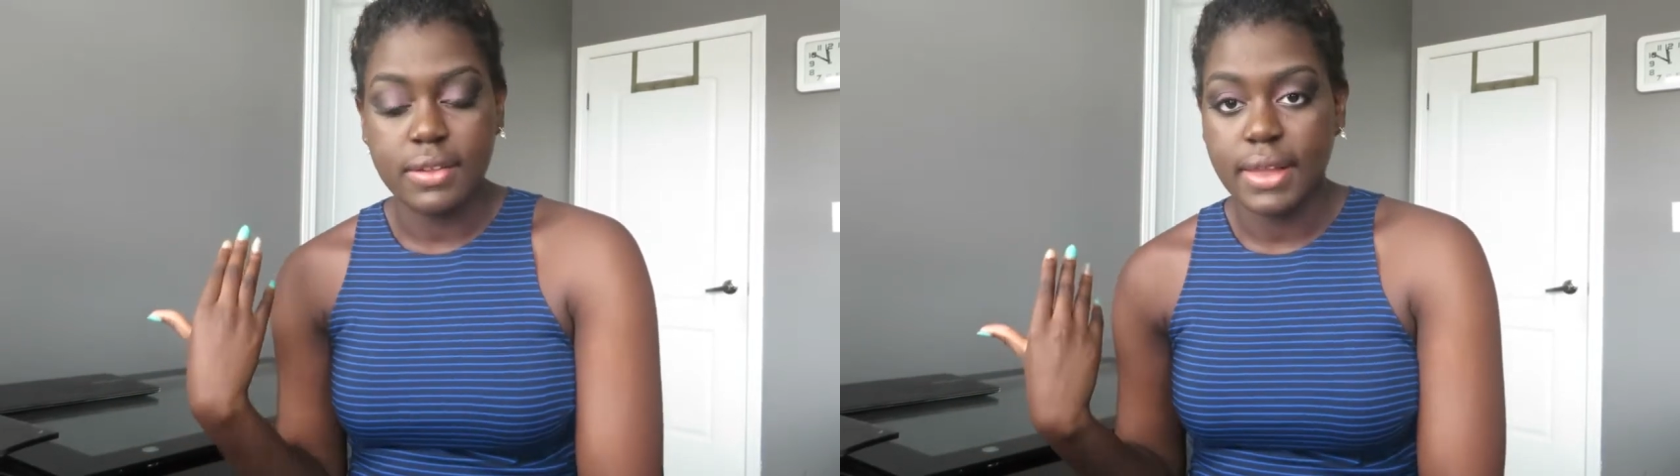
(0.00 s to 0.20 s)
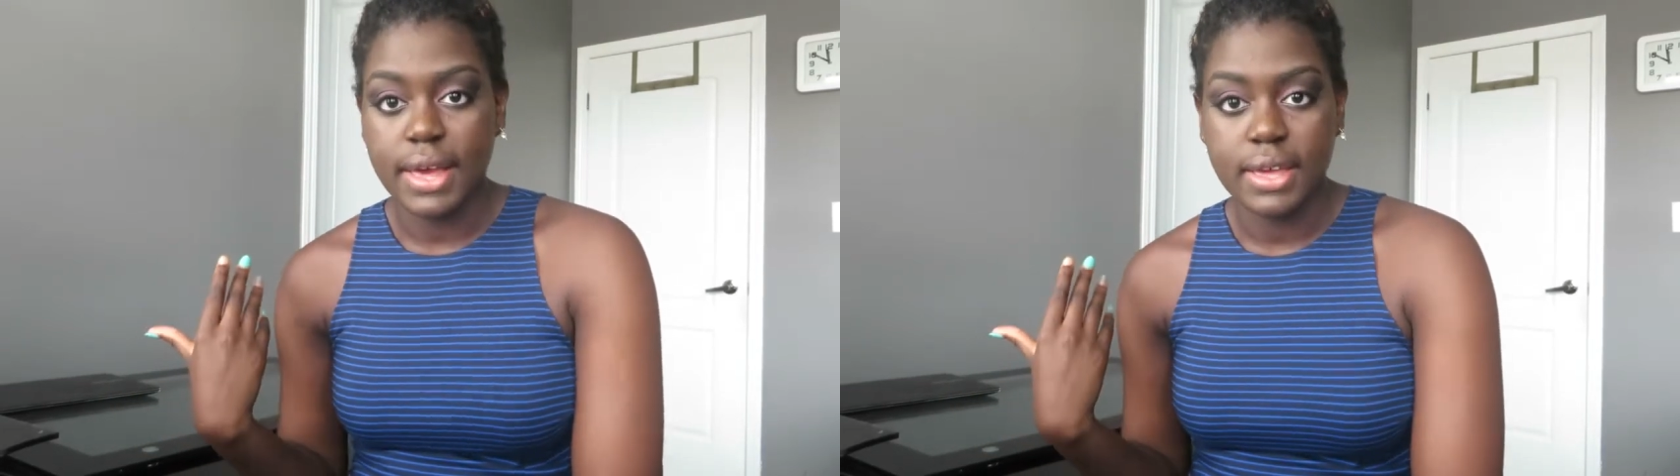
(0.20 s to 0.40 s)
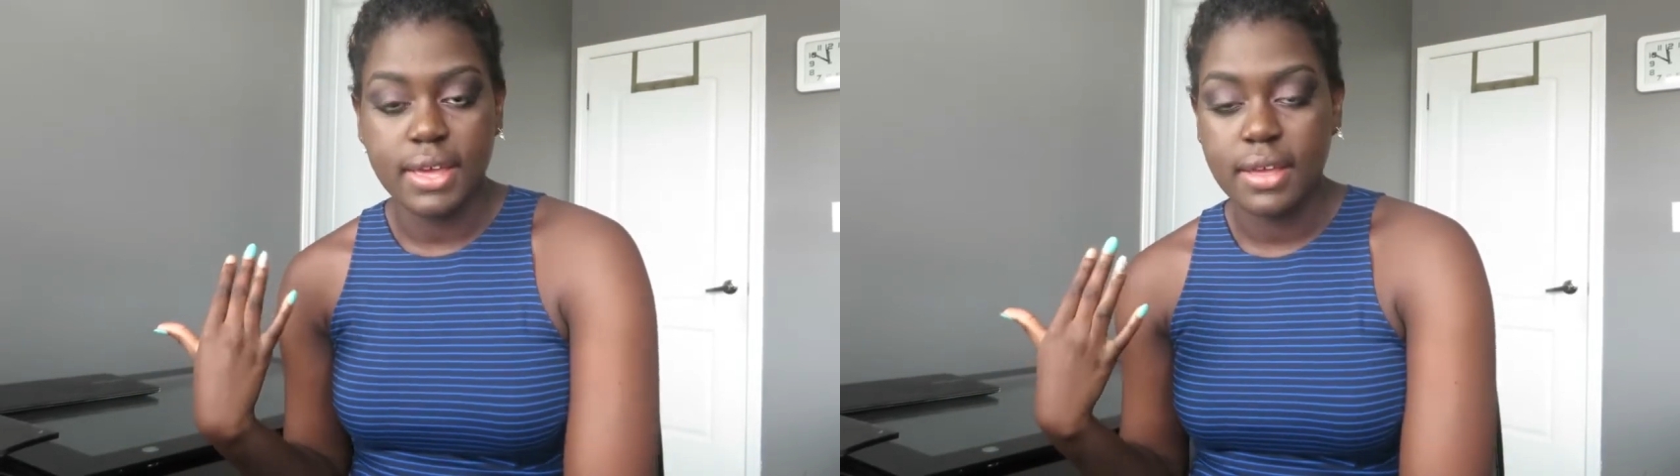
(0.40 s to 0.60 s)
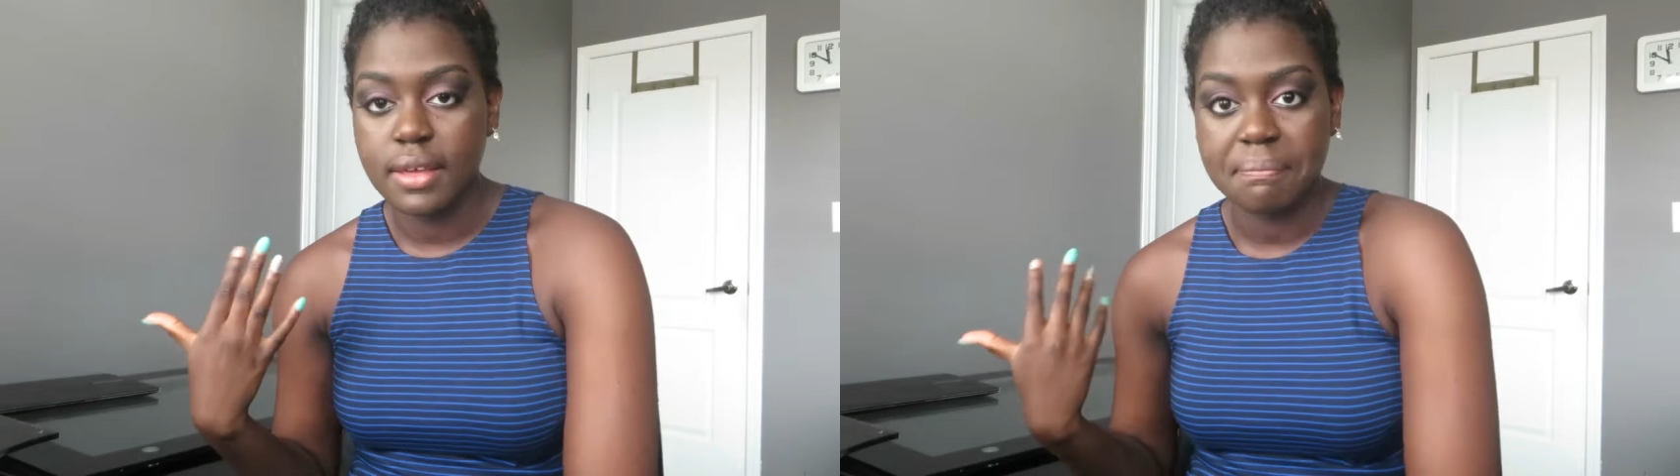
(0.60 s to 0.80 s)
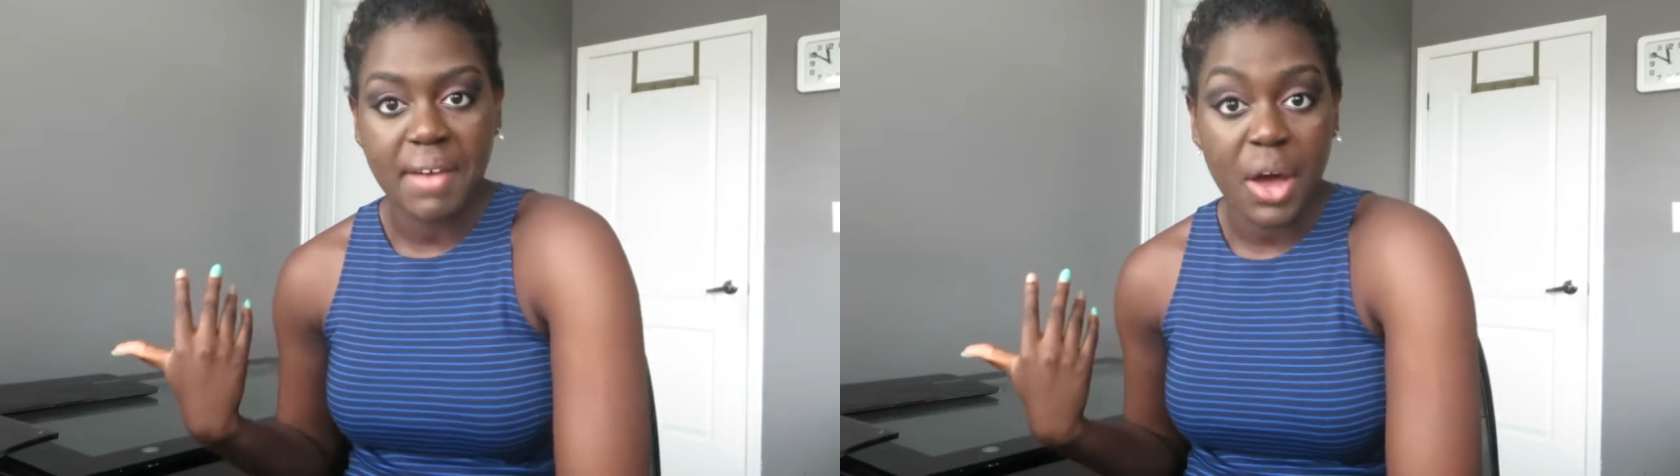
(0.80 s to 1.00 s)
like
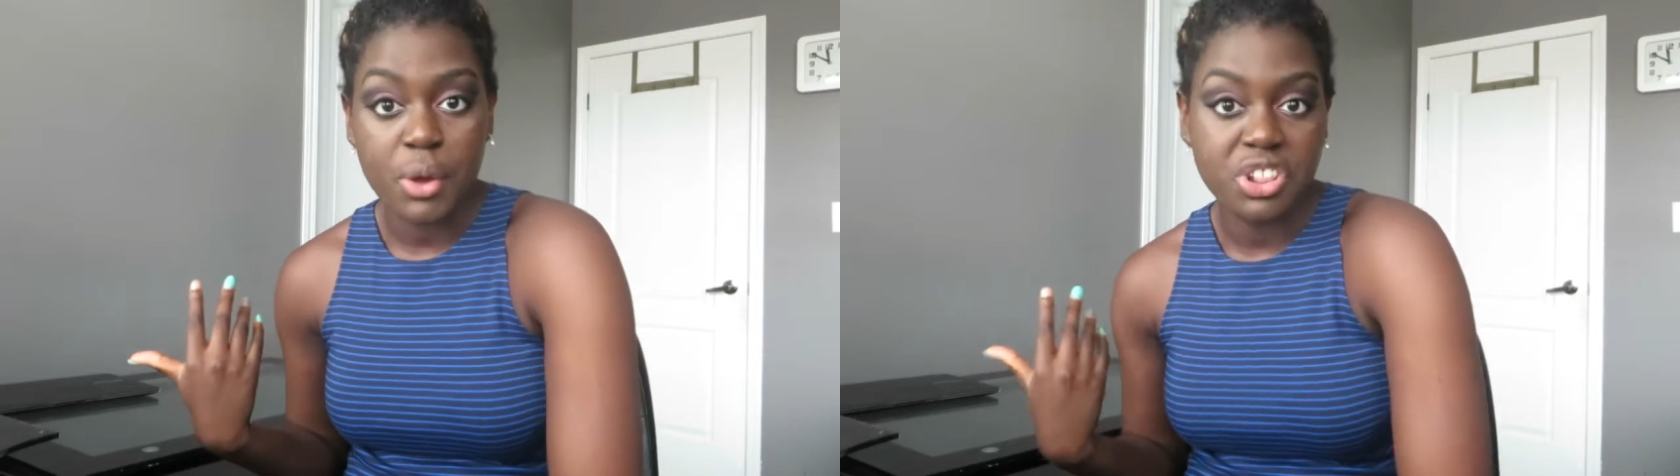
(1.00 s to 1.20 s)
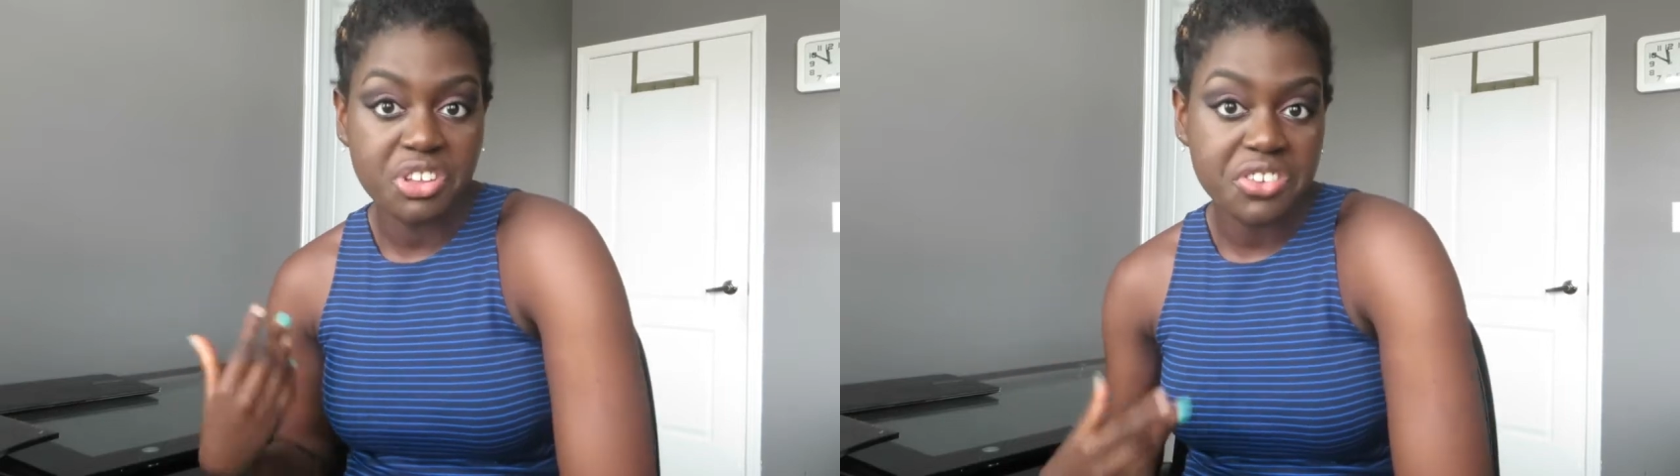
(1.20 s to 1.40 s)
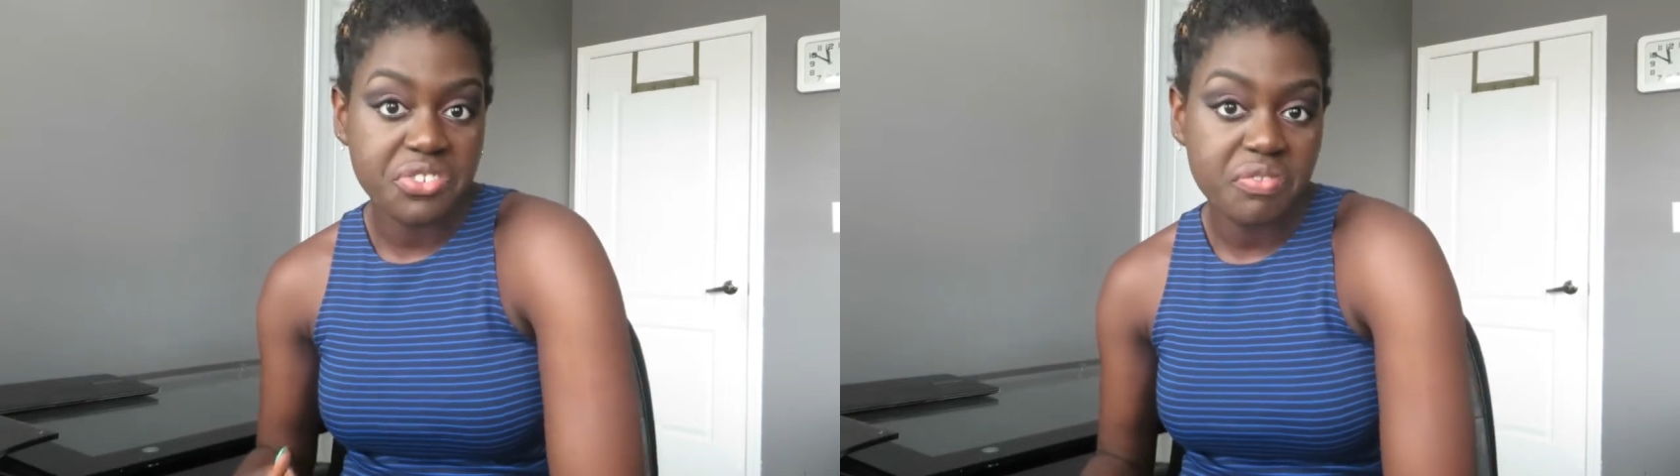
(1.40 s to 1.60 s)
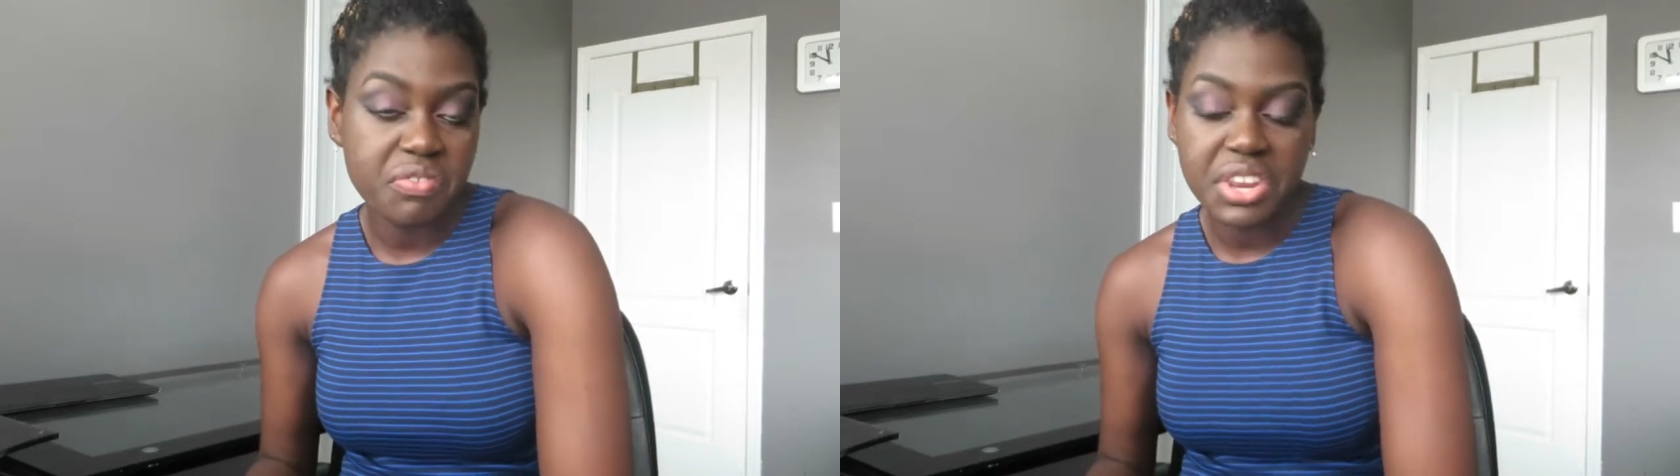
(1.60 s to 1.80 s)
how it looks in